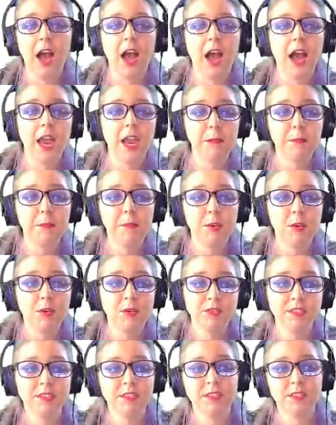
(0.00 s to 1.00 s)

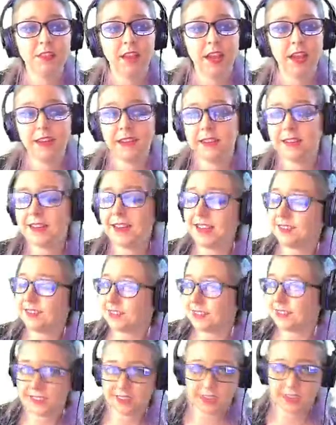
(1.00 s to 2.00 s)
I did not
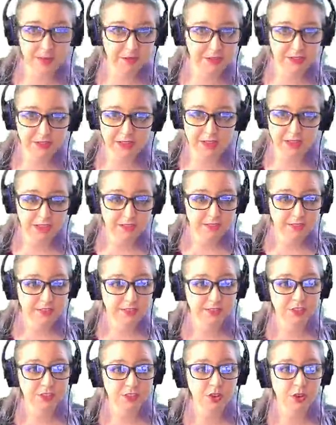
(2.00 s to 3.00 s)
take time in class
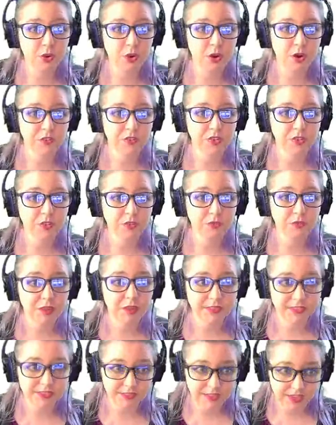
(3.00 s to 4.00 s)
to go over the
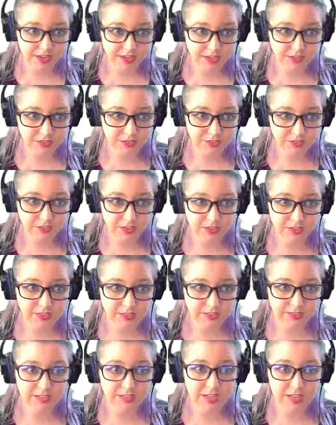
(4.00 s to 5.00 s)
rest of the answers on
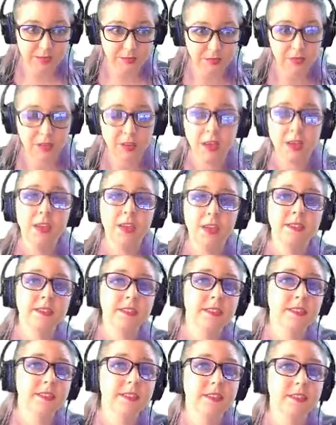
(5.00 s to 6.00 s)
this table,
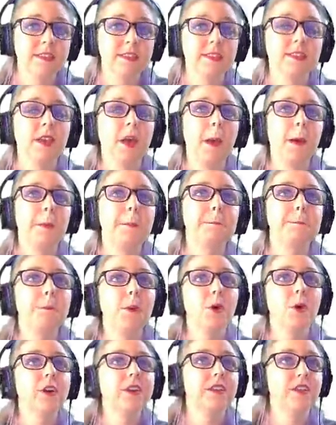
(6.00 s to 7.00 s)
since this is
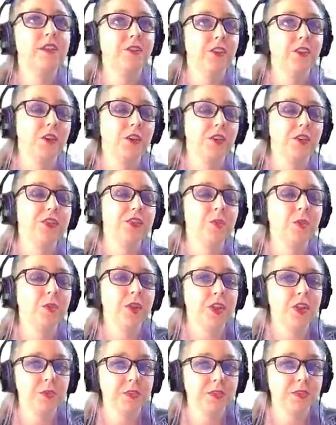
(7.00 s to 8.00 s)
more difficult than
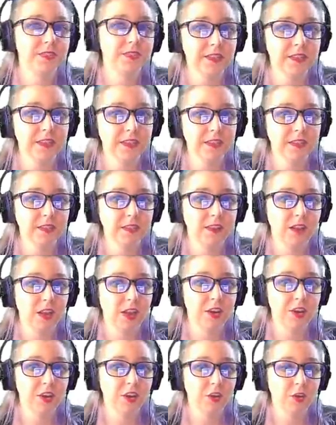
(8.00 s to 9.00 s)
what you will see
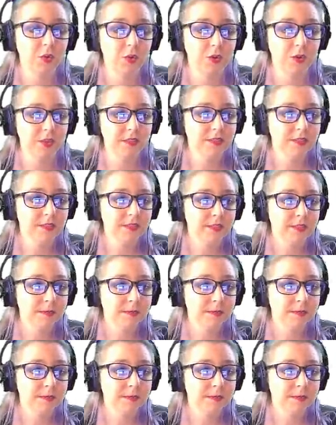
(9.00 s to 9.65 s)
on your quiz.